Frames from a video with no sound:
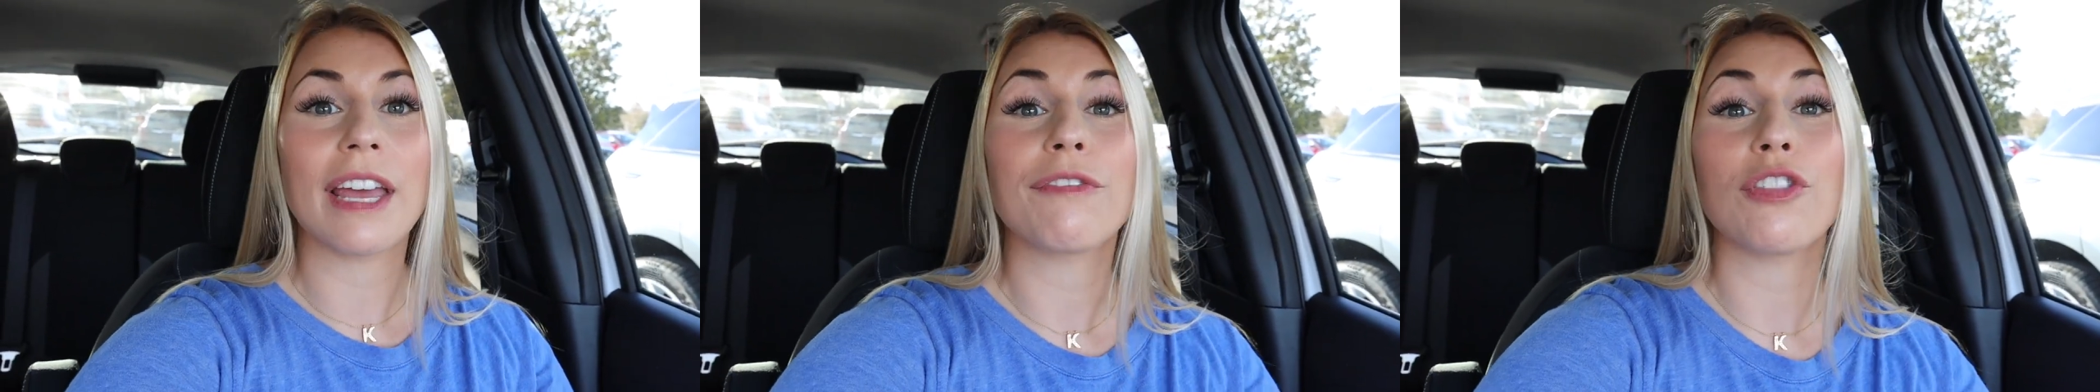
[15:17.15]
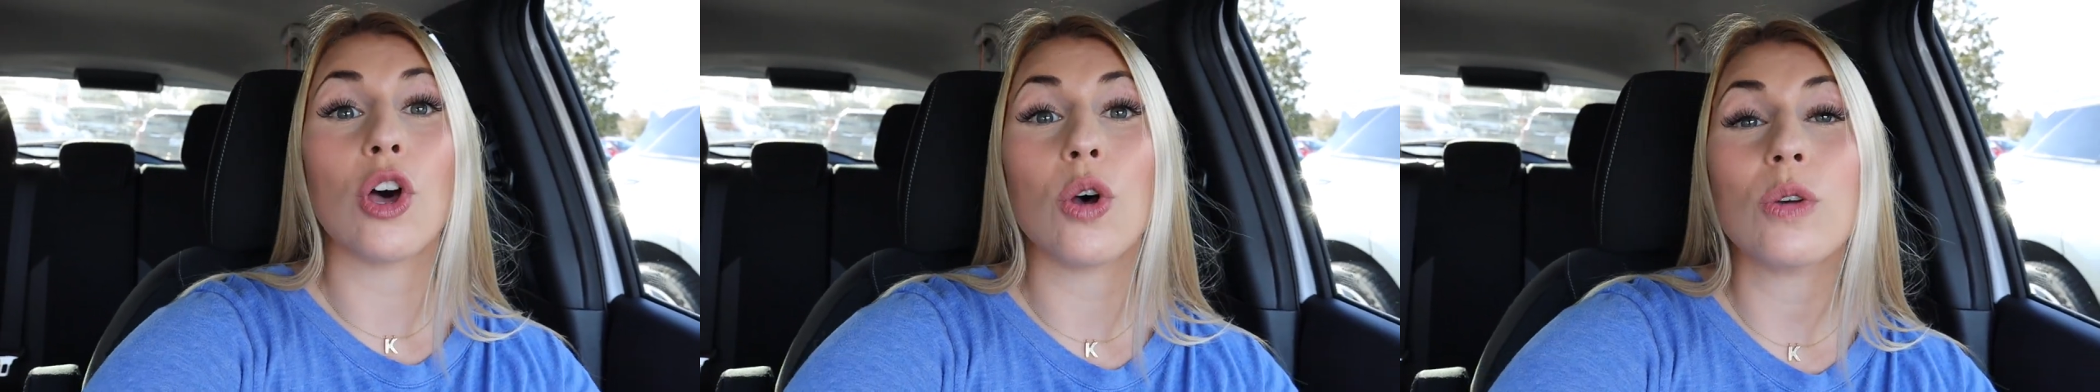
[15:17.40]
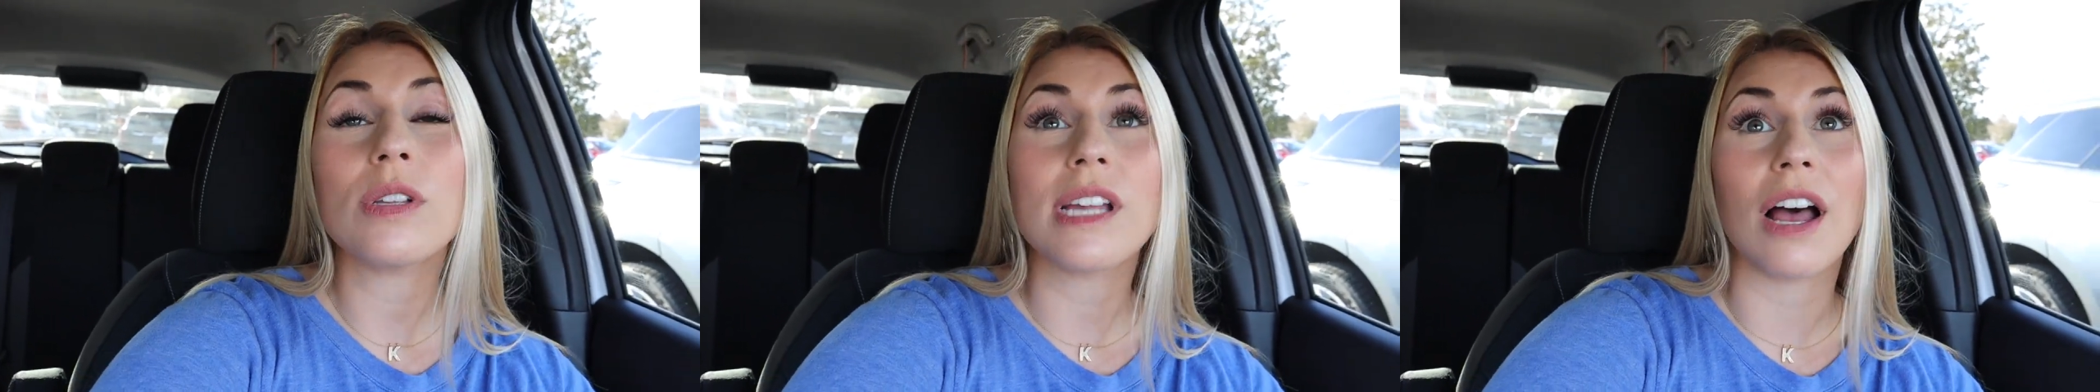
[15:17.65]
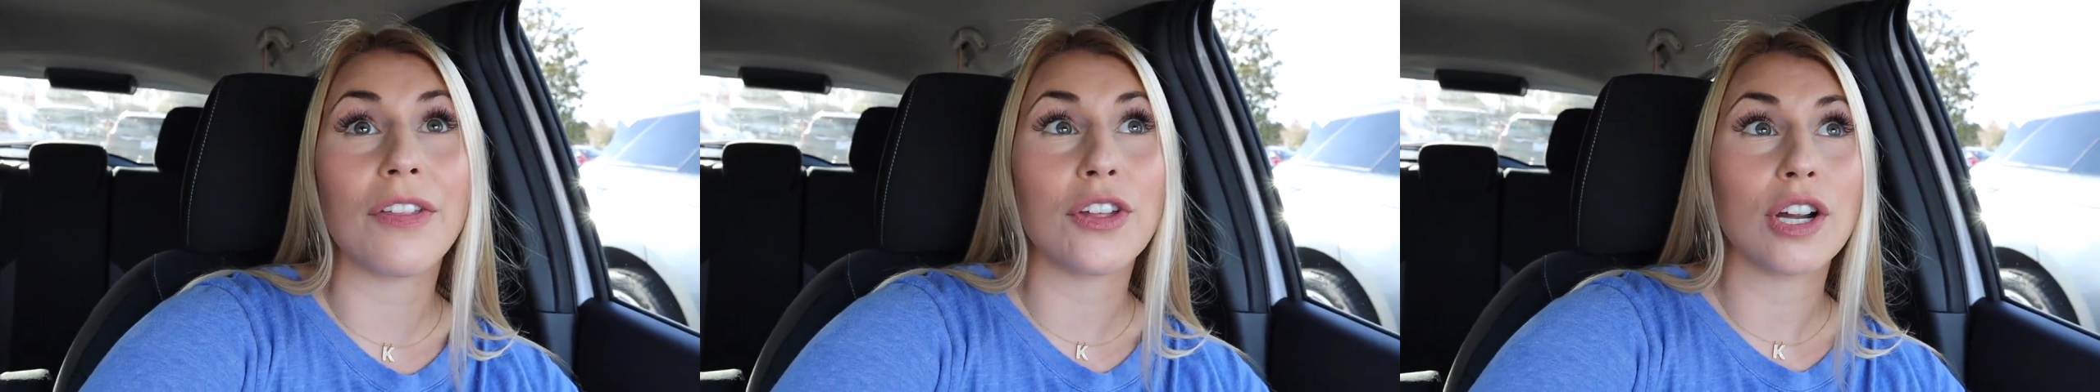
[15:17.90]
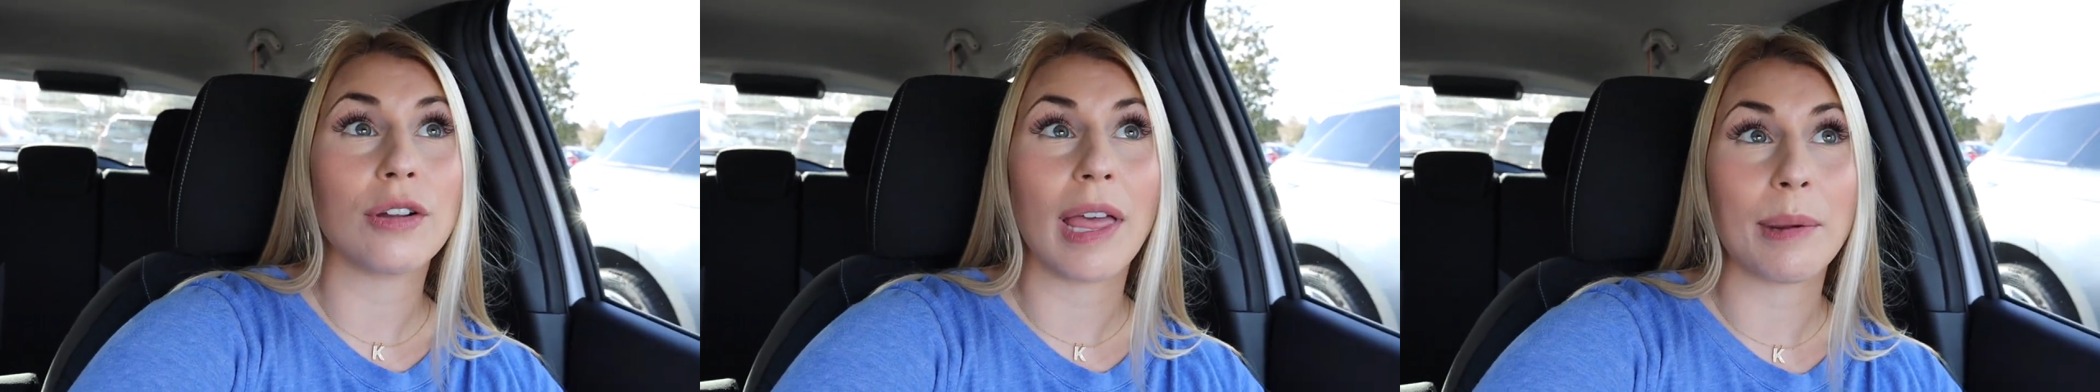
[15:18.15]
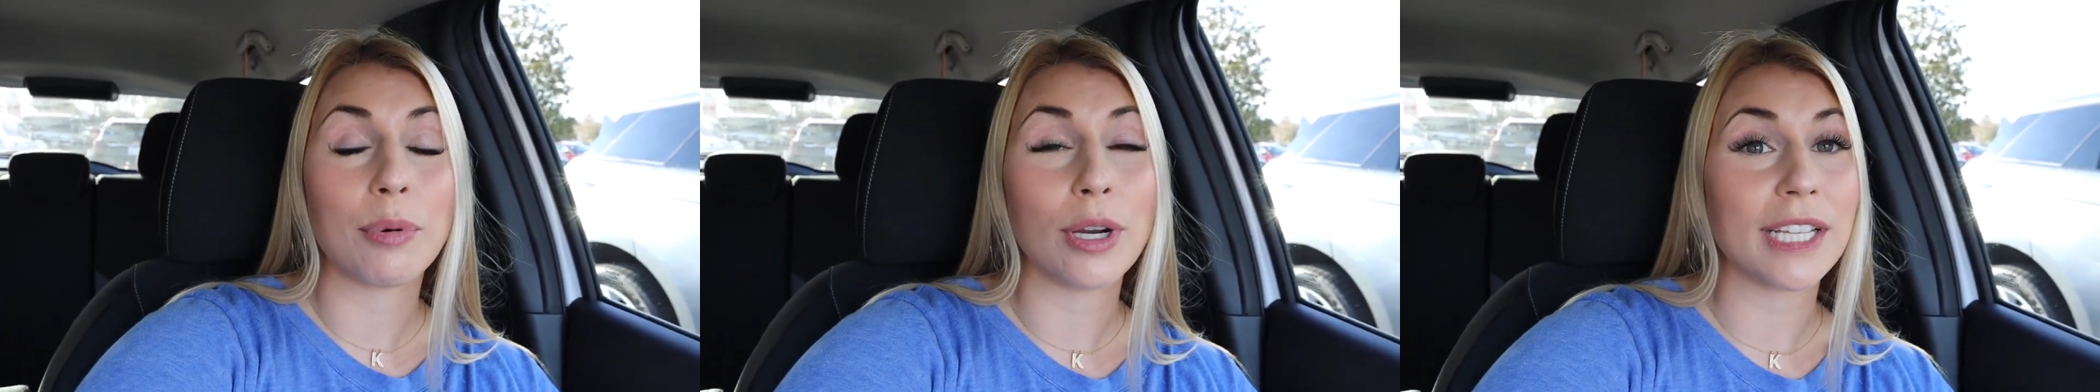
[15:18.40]
If those other
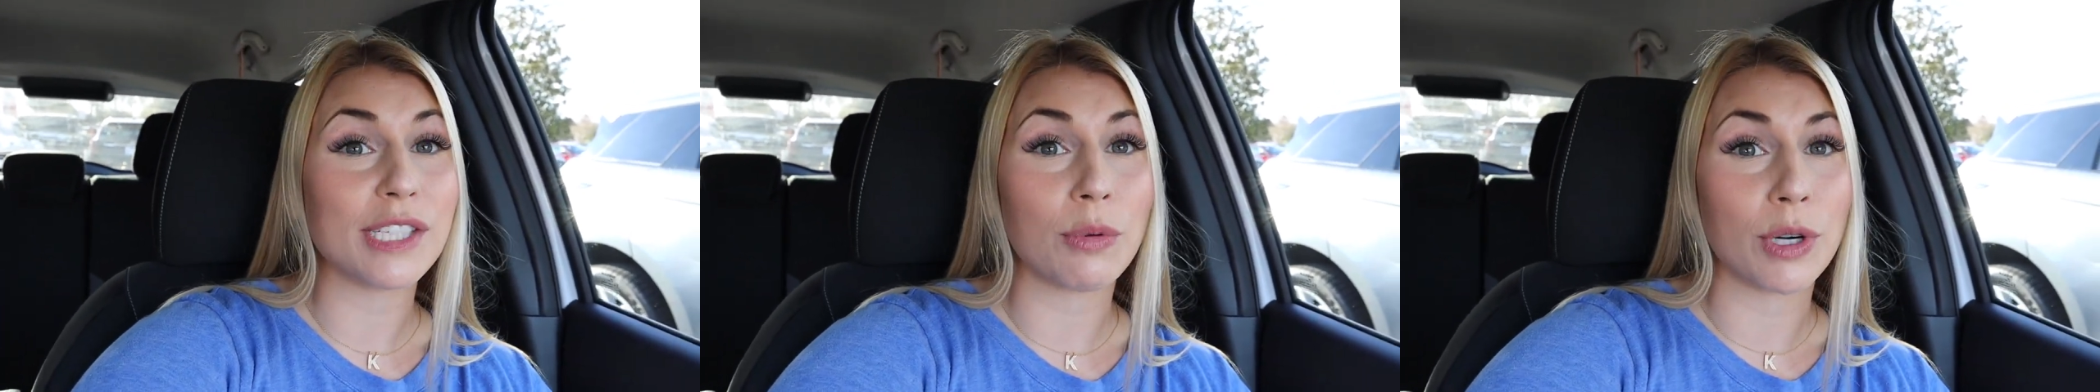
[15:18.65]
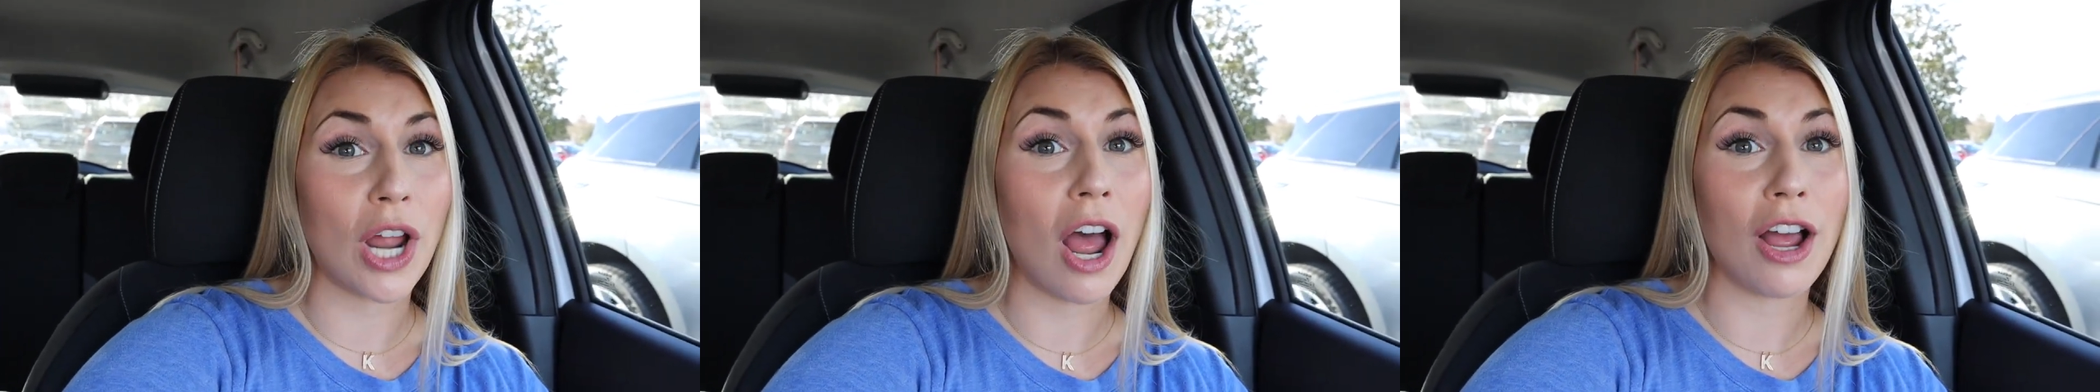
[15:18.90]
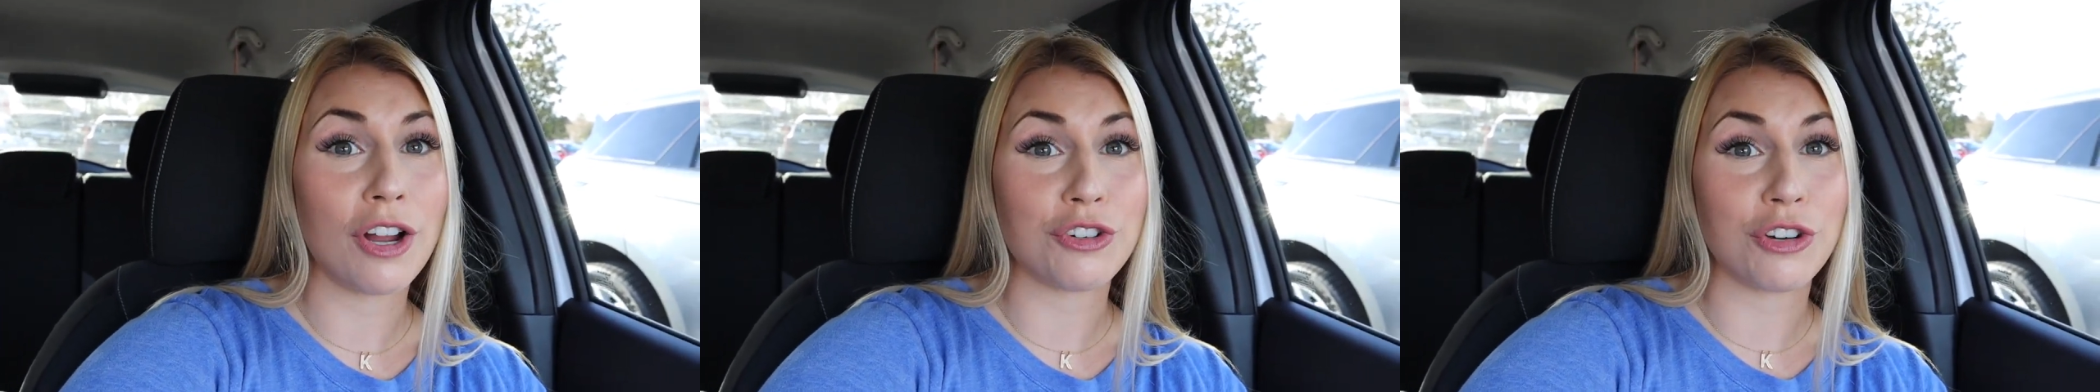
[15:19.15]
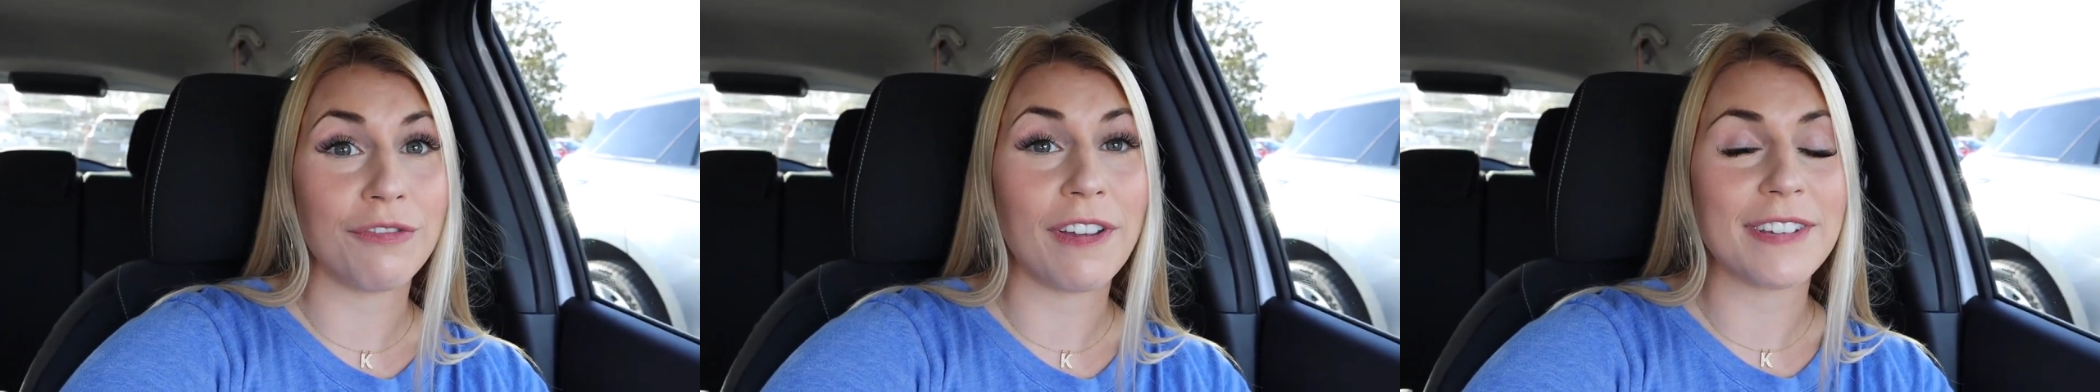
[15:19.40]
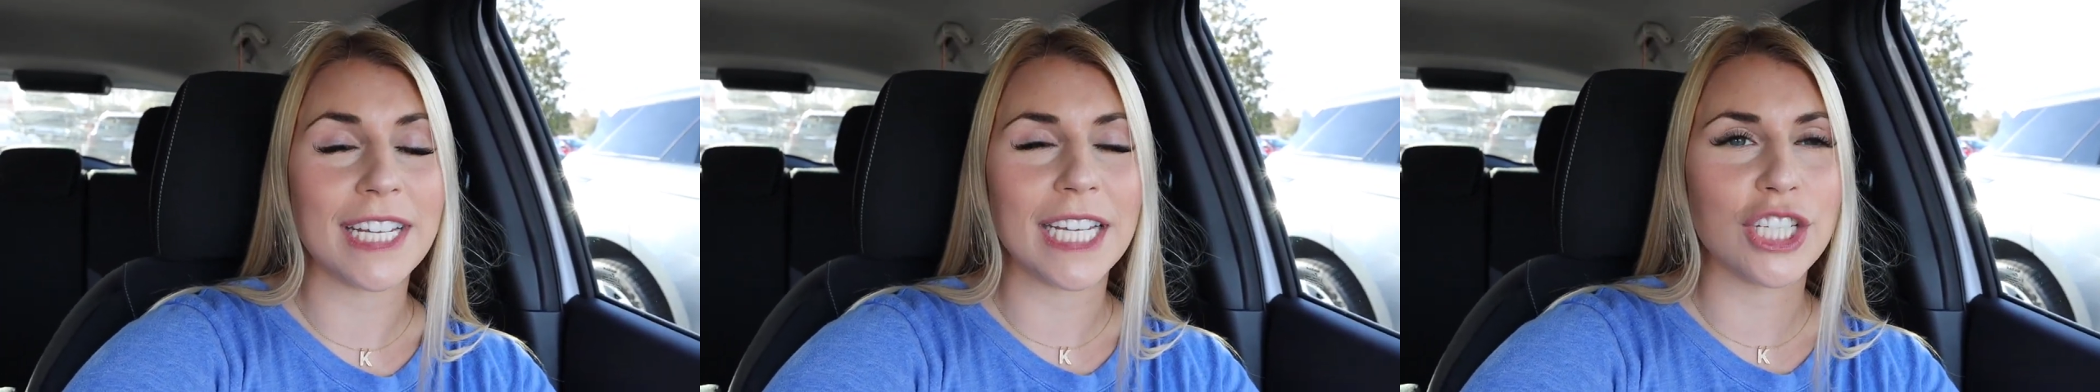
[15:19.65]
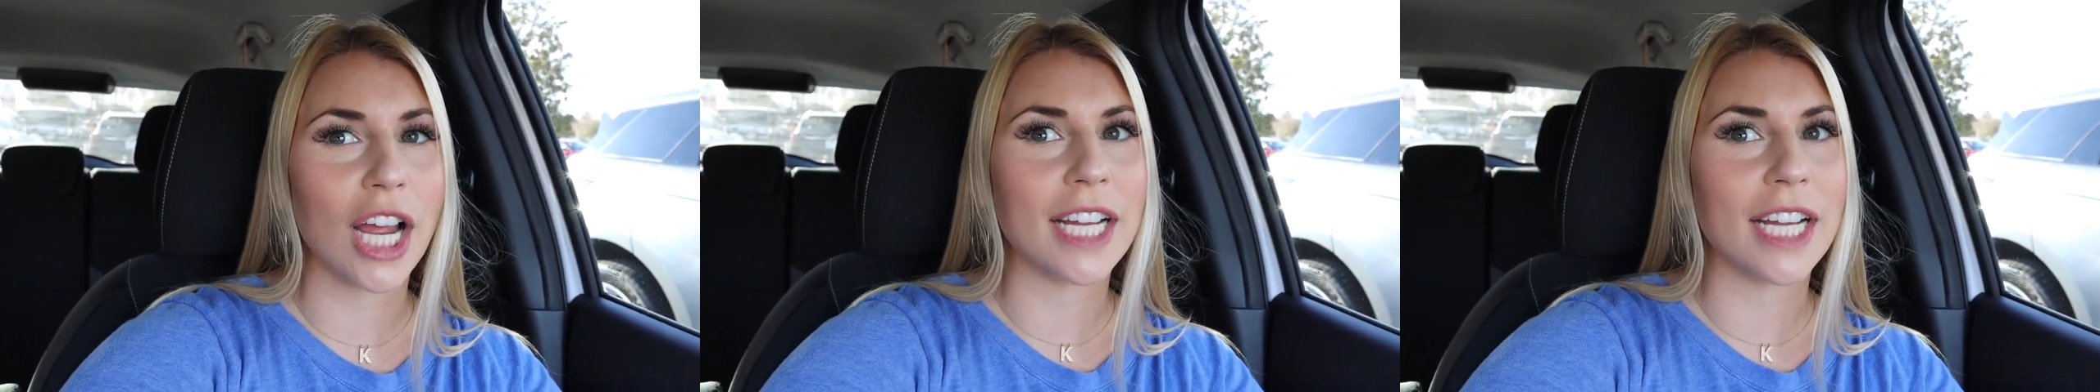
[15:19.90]
like prints were not one hundred fifty each,